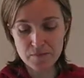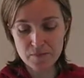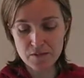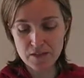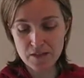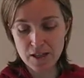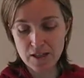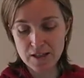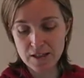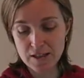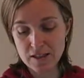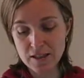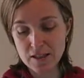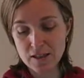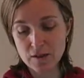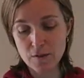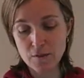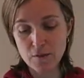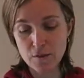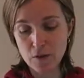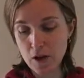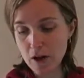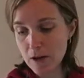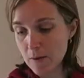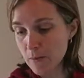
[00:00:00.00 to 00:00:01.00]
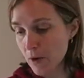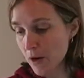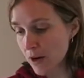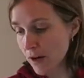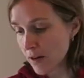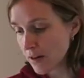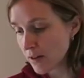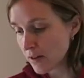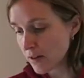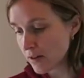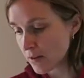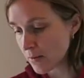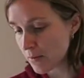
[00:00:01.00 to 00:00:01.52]
So this is a flow
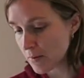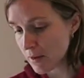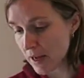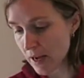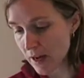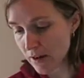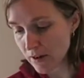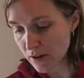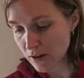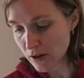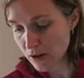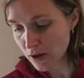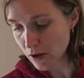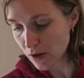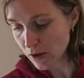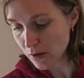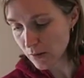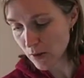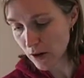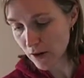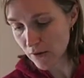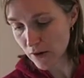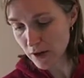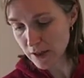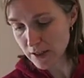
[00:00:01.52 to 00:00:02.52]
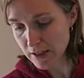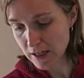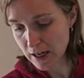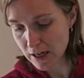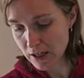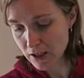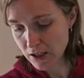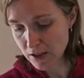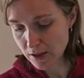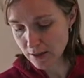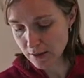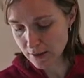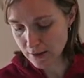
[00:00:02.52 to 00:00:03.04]
mode to be able to do my
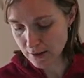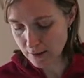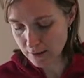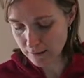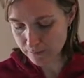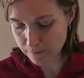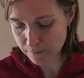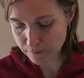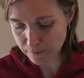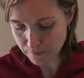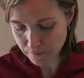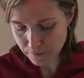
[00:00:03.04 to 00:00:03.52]
rotations.